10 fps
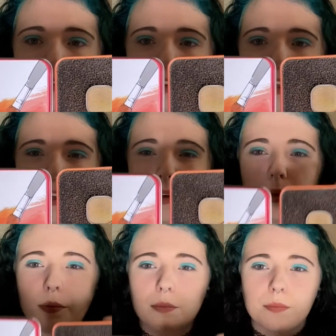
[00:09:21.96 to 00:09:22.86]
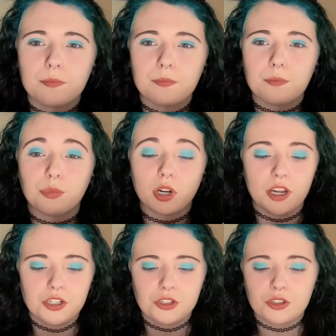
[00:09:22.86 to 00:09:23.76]
like,
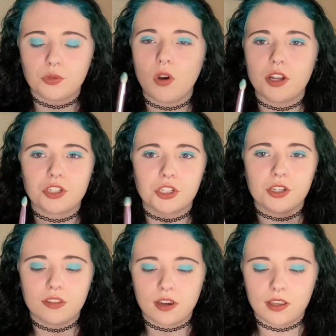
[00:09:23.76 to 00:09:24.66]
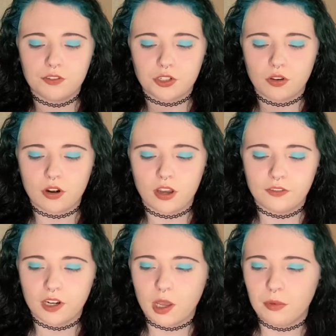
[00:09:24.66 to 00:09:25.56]
brush swatcher that I've shown off
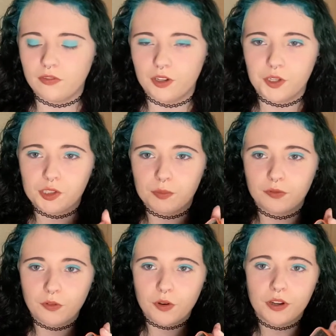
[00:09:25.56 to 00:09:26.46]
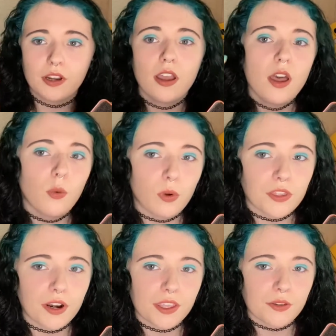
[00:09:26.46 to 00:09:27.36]
in a couple videos before.
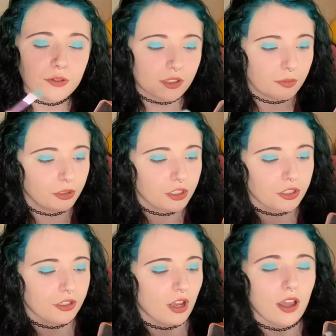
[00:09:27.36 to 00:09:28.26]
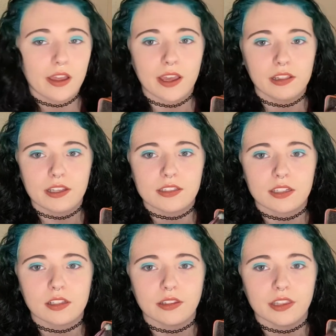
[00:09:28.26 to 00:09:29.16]
Whether I use this brush or not, I like to
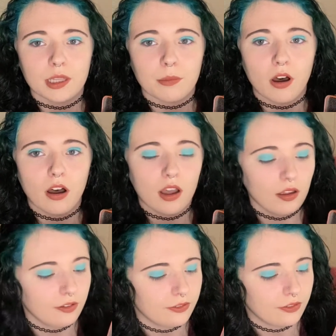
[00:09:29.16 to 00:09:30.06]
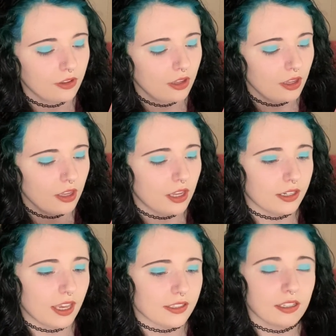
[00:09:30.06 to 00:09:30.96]
clean them off in
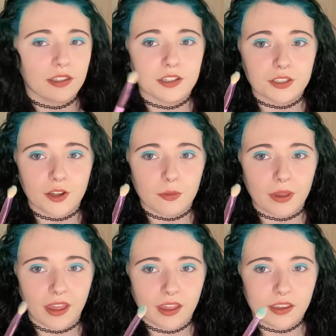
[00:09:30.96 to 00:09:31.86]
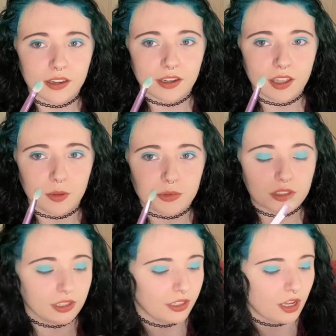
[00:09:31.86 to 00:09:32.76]
case I like to go back, and it helps
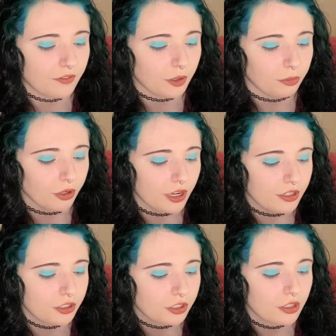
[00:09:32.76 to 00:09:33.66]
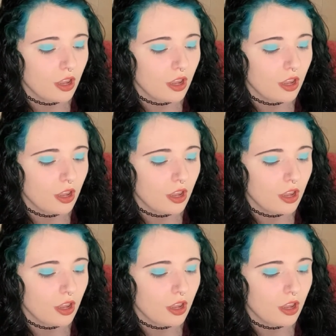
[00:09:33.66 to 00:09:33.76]
clean off your brush.